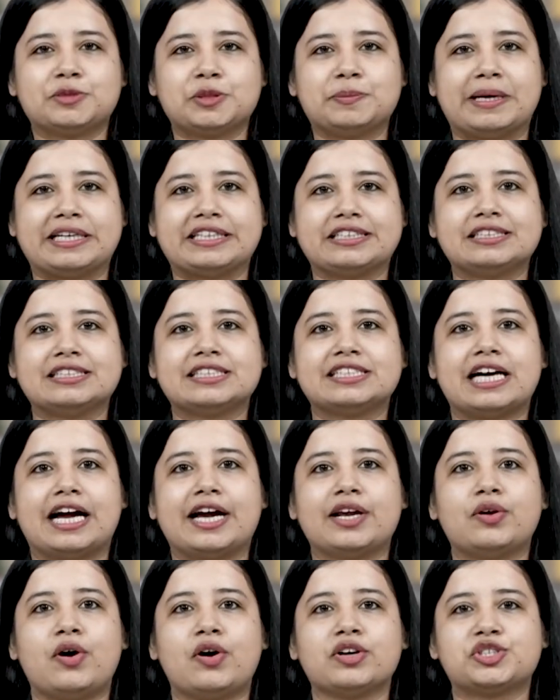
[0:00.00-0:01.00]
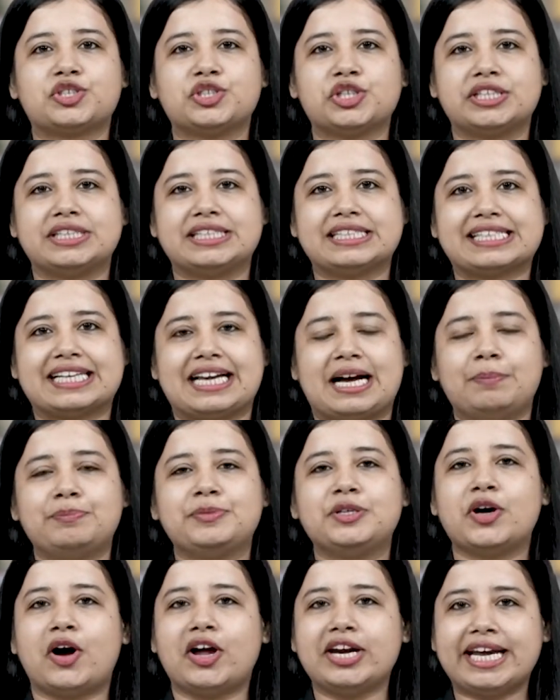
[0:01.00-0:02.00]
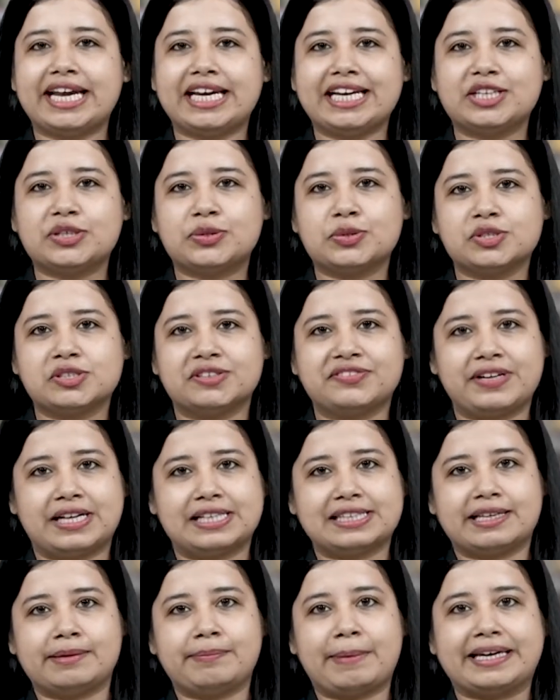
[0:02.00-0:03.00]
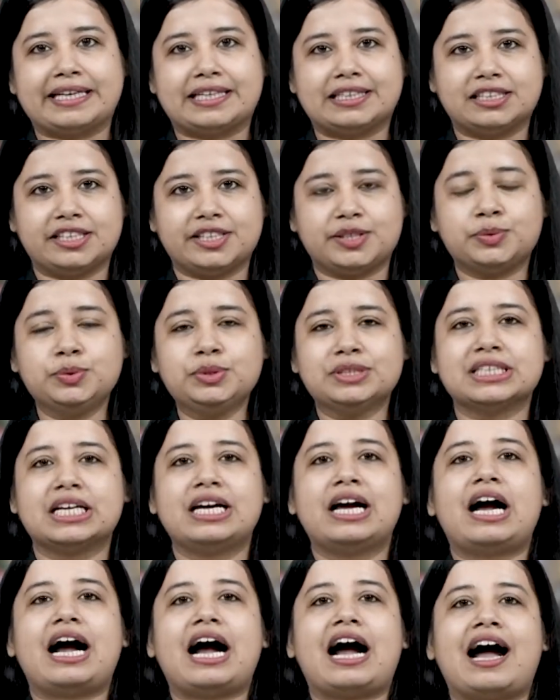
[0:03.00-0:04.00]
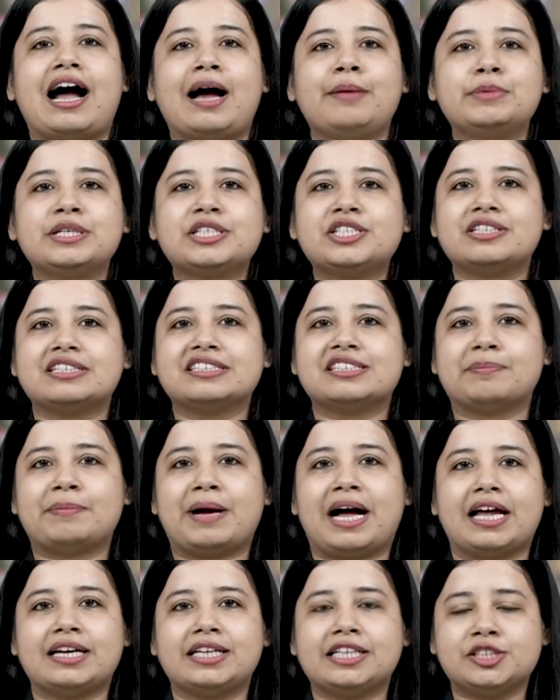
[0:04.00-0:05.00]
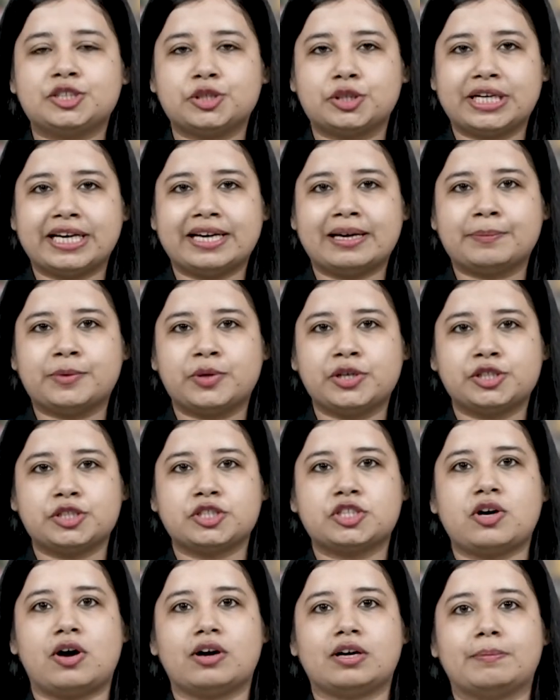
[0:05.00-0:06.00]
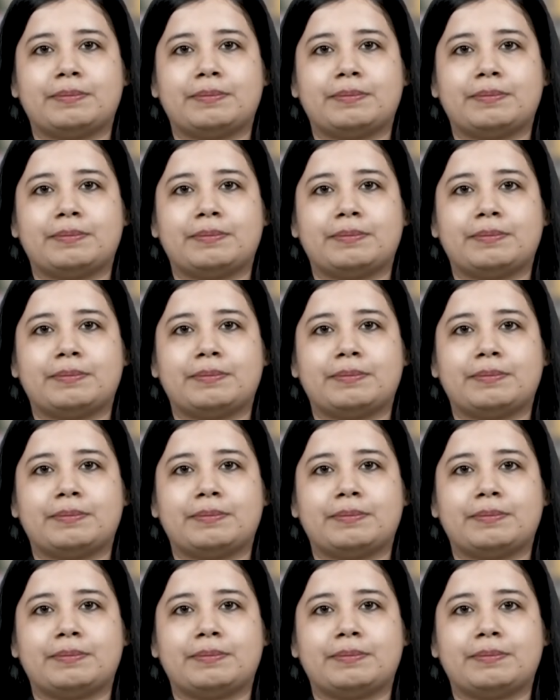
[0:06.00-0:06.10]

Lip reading: Medical Dialogues Journal Club, your daily dose of health and medical news. I'm Mr. Zaman, and today I'm going to talk